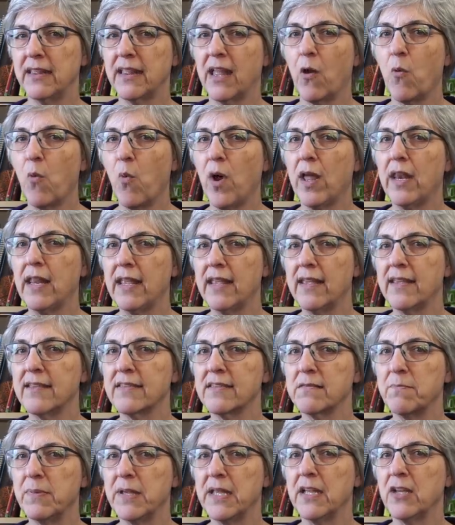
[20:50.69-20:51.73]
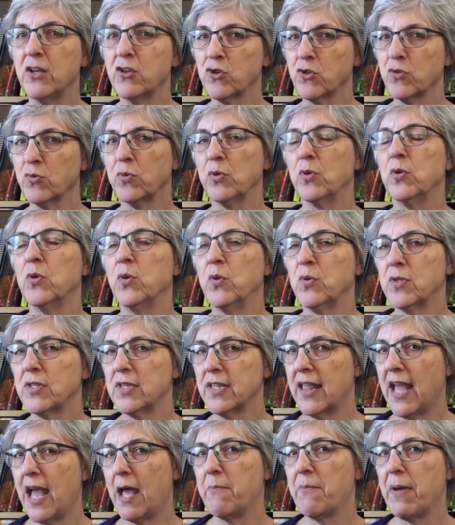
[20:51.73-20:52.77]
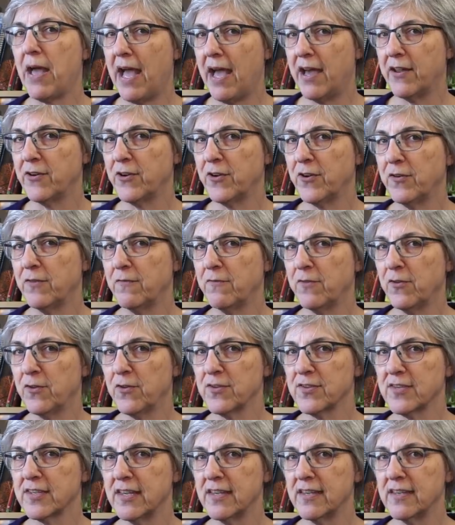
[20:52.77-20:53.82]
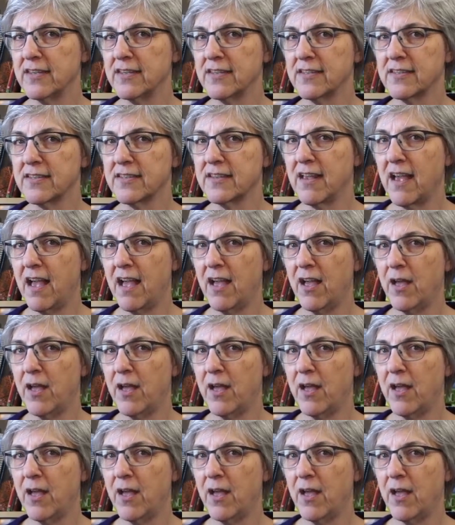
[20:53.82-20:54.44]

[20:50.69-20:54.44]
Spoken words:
Like, what is being true to that pattern versus